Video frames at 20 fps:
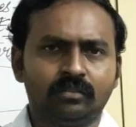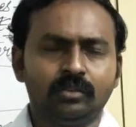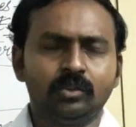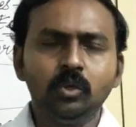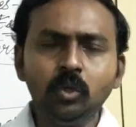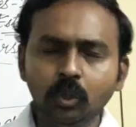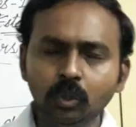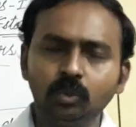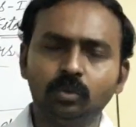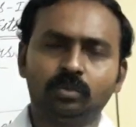
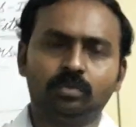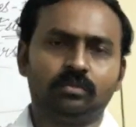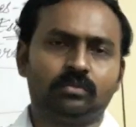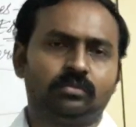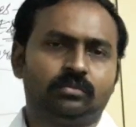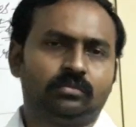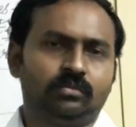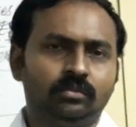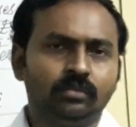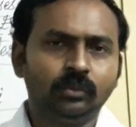you
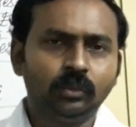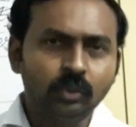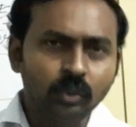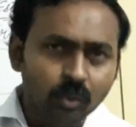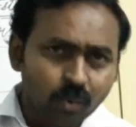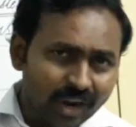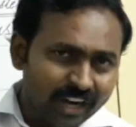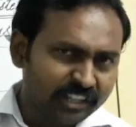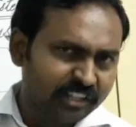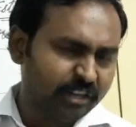
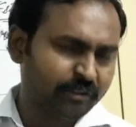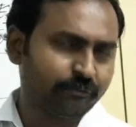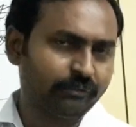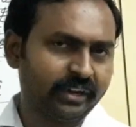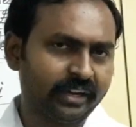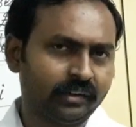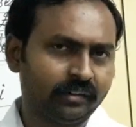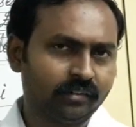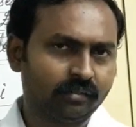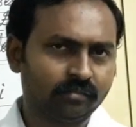are
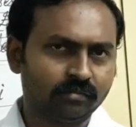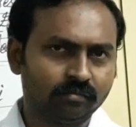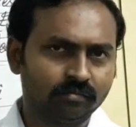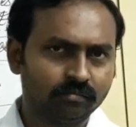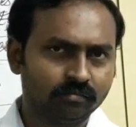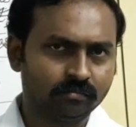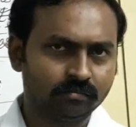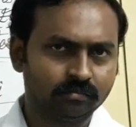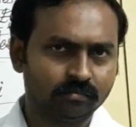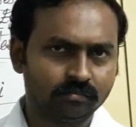different
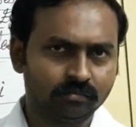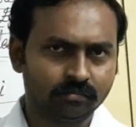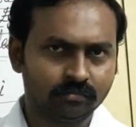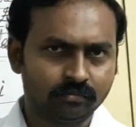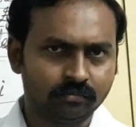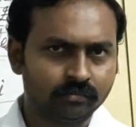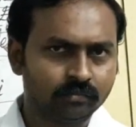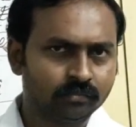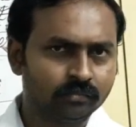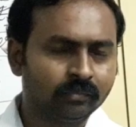
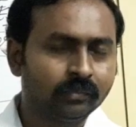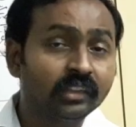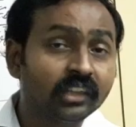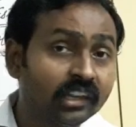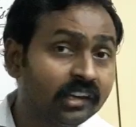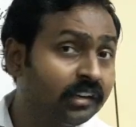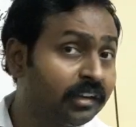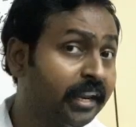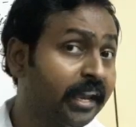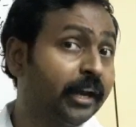
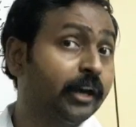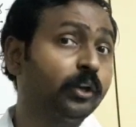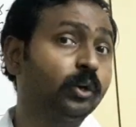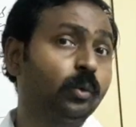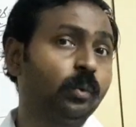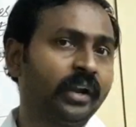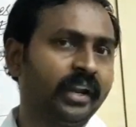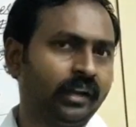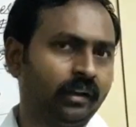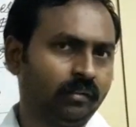in negative
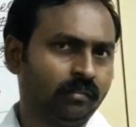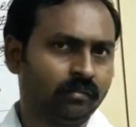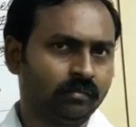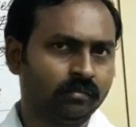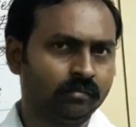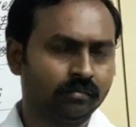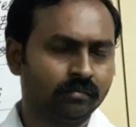way,